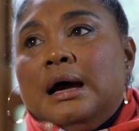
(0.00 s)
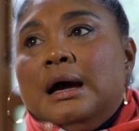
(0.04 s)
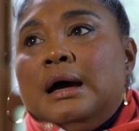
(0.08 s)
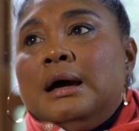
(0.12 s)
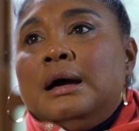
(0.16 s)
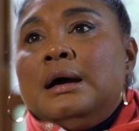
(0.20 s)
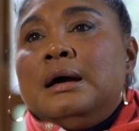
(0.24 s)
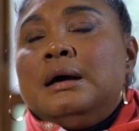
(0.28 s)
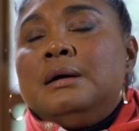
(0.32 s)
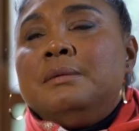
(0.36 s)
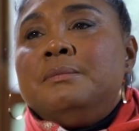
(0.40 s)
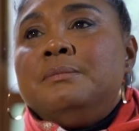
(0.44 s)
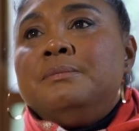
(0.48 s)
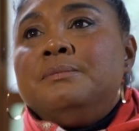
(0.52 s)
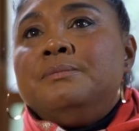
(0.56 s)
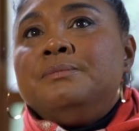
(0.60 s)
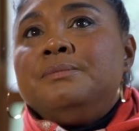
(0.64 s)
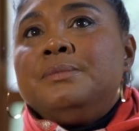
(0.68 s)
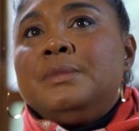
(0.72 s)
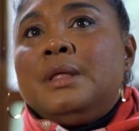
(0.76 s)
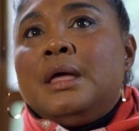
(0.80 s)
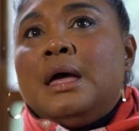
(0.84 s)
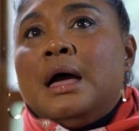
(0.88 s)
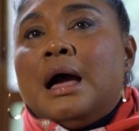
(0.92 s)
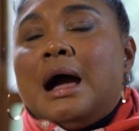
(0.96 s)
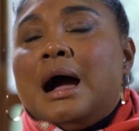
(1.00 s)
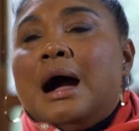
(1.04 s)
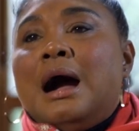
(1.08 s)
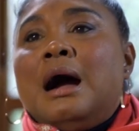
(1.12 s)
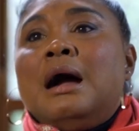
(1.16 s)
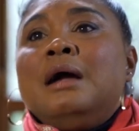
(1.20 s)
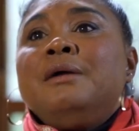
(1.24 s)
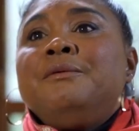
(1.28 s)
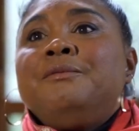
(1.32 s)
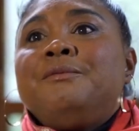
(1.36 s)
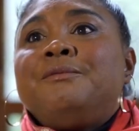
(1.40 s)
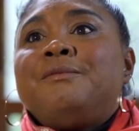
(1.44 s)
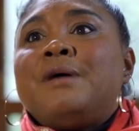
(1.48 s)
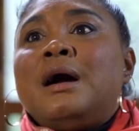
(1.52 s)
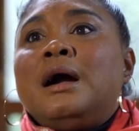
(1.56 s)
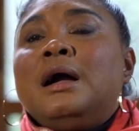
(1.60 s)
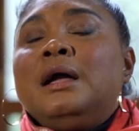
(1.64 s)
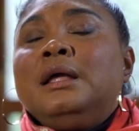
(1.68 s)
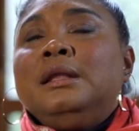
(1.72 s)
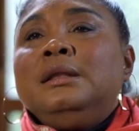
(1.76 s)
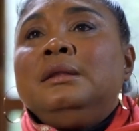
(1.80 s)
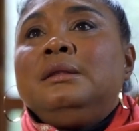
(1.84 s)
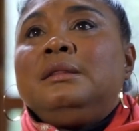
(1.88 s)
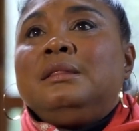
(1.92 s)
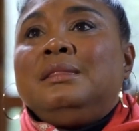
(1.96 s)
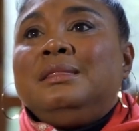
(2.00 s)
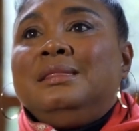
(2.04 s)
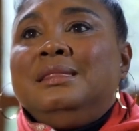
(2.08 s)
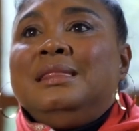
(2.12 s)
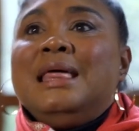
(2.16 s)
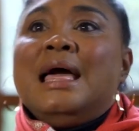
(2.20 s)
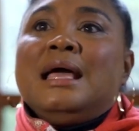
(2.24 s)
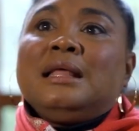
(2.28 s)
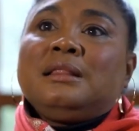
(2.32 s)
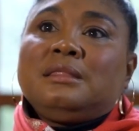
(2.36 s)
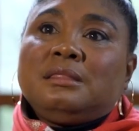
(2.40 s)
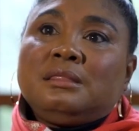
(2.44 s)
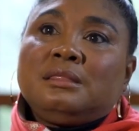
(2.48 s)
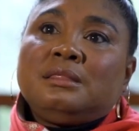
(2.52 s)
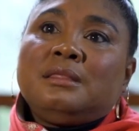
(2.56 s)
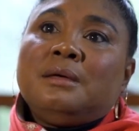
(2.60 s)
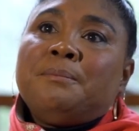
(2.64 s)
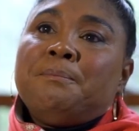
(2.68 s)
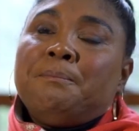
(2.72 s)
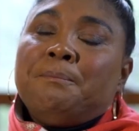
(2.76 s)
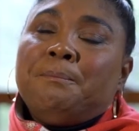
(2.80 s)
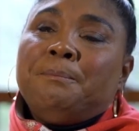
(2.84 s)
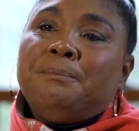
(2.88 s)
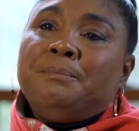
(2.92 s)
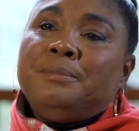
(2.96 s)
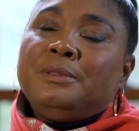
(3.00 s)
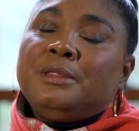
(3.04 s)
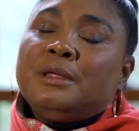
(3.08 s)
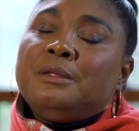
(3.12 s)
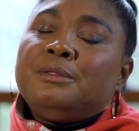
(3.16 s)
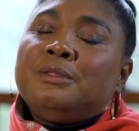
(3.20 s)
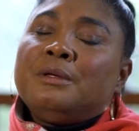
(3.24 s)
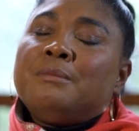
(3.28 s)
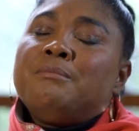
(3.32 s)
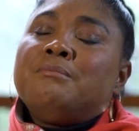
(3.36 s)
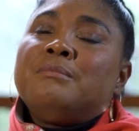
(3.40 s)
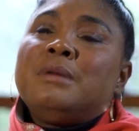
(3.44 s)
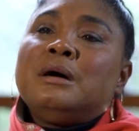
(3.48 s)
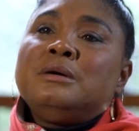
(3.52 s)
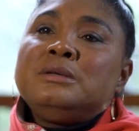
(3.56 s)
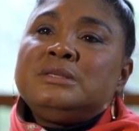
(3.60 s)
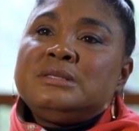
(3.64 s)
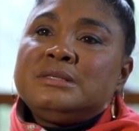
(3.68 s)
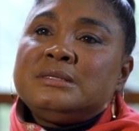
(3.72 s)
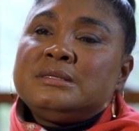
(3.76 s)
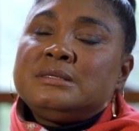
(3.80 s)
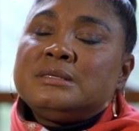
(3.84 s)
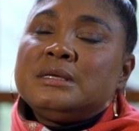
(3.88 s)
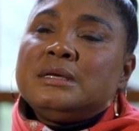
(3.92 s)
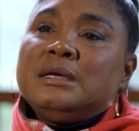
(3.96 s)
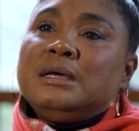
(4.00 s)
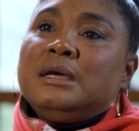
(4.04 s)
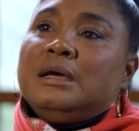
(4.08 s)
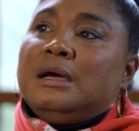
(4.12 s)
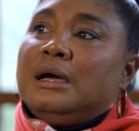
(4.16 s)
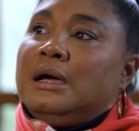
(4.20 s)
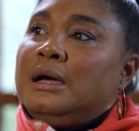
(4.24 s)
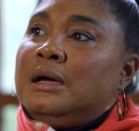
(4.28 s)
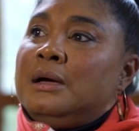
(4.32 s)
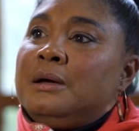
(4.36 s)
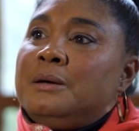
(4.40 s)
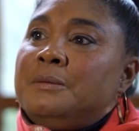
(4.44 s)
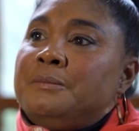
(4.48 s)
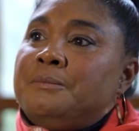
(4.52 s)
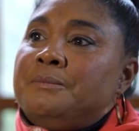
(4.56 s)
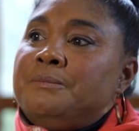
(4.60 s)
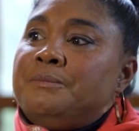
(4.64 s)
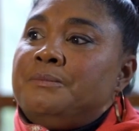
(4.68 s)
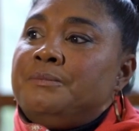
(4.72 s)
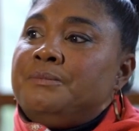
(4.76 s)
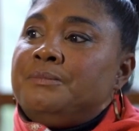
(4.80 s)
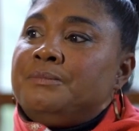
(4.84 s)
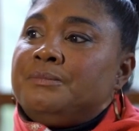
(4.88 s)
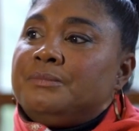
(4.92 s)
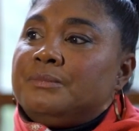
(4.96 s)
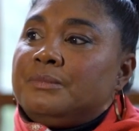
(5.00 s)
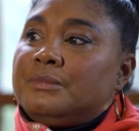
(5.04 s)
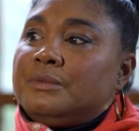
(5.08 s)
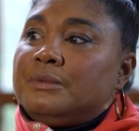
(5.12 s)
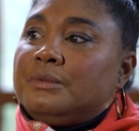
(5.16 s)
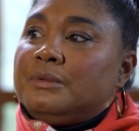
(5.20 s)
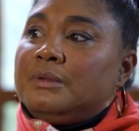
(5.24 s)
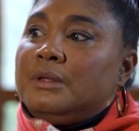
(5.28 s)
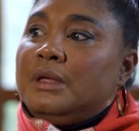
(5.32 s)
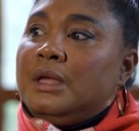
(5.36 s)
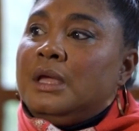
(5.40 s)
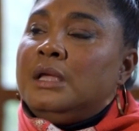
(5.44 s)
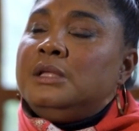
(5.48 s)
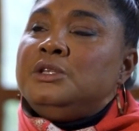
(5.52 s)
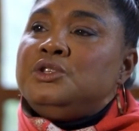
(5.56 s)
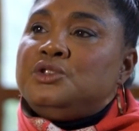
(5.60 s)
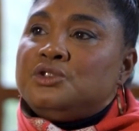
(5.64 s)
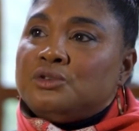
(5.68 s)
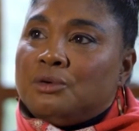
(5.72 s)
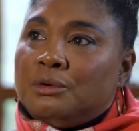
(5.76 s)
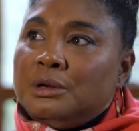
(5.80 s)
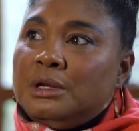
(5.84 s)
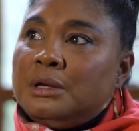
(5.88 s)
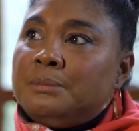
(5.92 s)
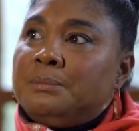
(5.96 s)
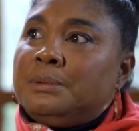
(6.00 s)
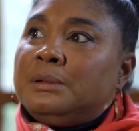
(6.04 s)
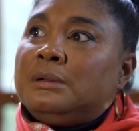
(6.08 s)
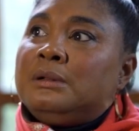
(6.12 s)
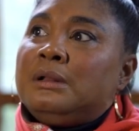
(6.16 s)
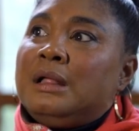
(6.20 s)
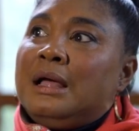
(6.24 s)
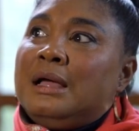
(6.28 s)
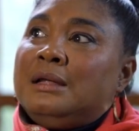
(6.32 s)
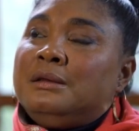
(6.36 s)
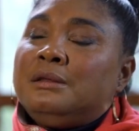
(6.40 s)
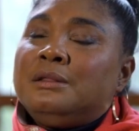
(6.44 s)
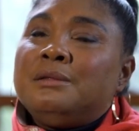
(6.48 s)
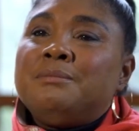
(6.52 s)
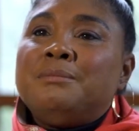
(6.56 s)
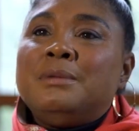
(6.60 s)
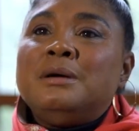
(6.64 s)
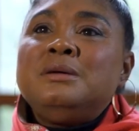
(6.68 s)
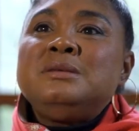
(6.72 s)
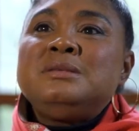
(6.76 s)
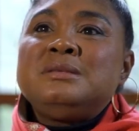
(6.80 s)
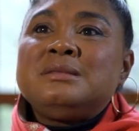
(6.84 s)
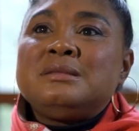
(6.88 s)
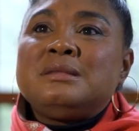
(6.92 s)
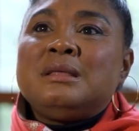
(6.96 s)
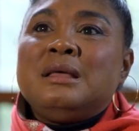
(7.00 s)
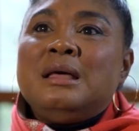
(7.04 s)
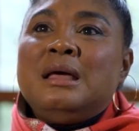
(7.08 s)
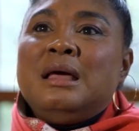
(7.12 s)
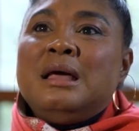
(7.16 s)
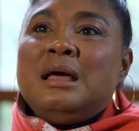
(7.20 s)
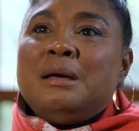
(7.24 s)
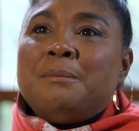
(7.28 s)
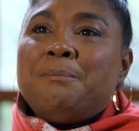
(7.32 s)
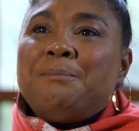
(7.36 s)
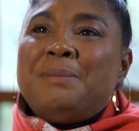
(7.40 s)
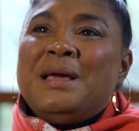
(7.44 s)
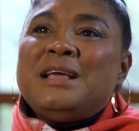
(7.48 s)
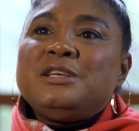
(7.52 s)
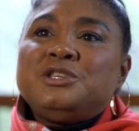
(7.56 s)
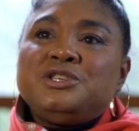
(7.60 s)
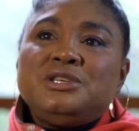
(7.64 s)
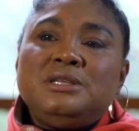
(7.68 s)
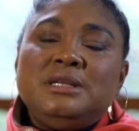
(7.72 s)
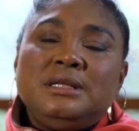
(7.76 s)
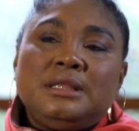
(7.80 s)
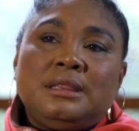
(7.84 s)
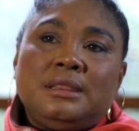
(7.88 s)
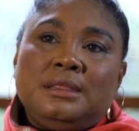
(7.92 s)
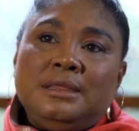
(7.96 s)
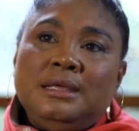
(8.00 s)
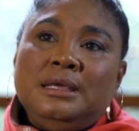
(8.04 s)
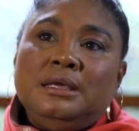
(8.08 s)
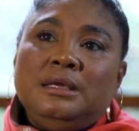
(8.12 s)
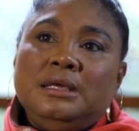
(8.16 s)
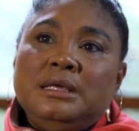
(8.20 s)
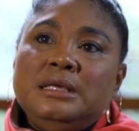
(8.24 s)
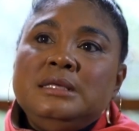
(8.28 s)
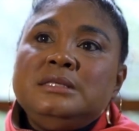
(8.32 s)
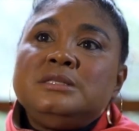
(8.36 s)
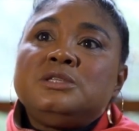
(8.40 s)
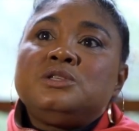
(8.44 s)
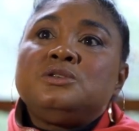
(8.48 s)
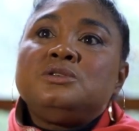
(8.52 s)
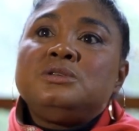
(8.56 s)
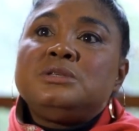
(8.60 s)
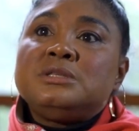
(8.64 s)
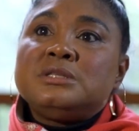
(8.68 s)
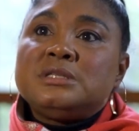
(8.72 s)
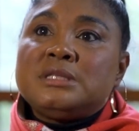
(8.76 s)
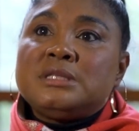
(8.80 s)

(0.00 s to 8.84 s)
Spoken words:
I find that the most enjoyable and the most passionate thing is to